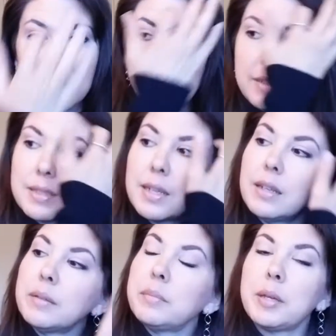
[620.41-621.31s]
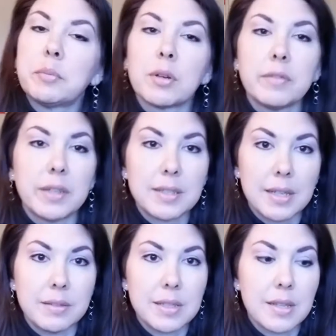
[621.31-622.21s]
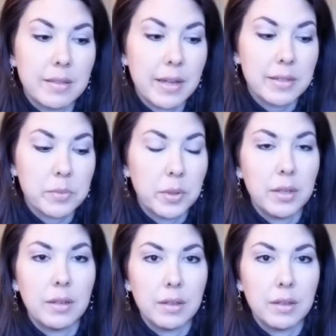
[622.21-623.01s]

he said it made perfect sense that that's what